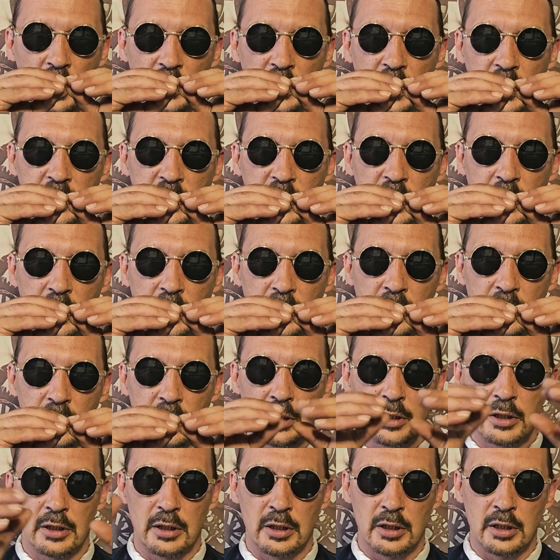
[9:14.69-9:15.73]
dantian,
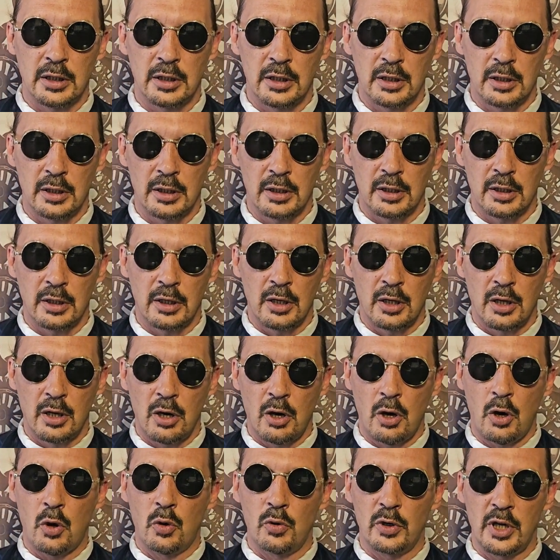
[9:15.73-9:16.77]

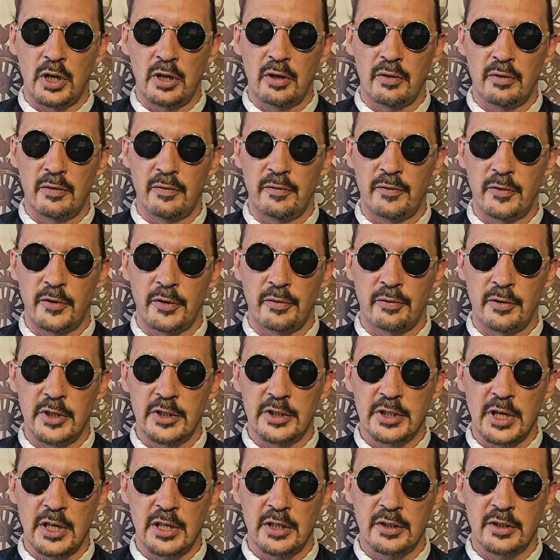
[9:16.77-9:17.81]
holding for 3
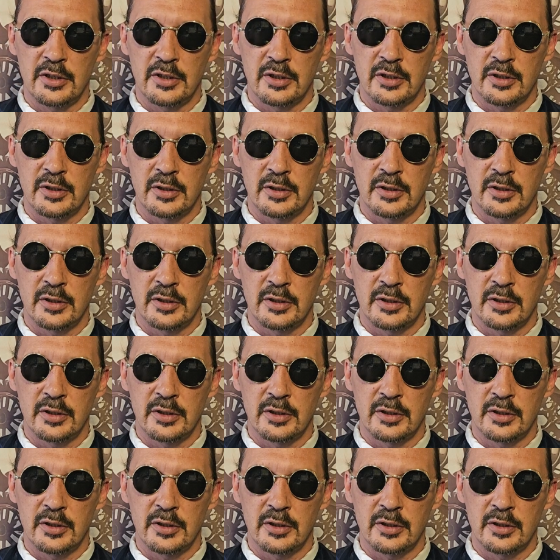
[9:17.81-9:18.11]
seconds.